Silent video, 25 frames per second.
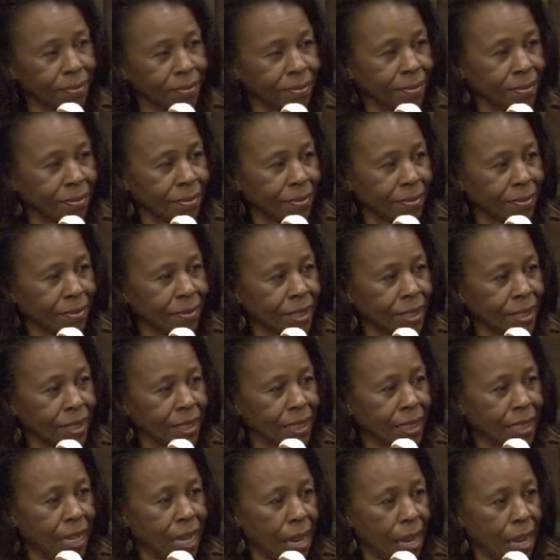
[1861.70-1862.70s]
Come on.
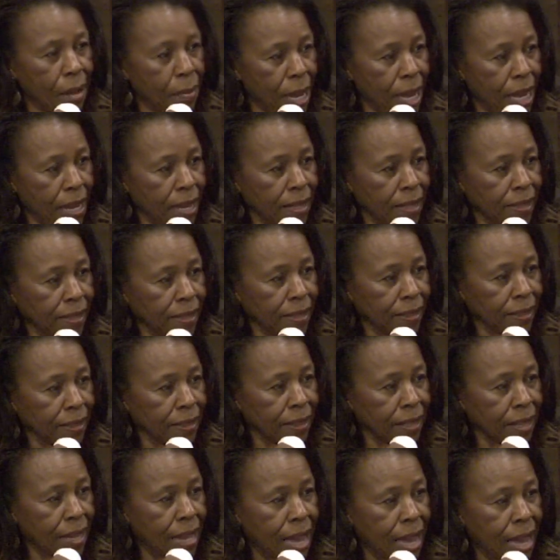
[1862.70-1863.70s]

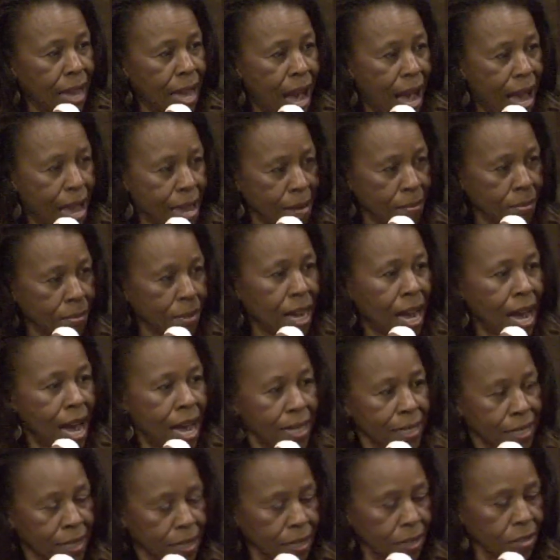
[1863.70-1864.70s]
Amen.
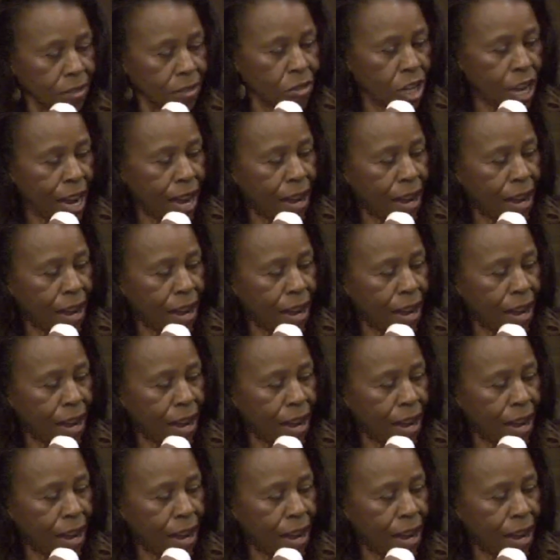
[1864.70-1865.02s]
I am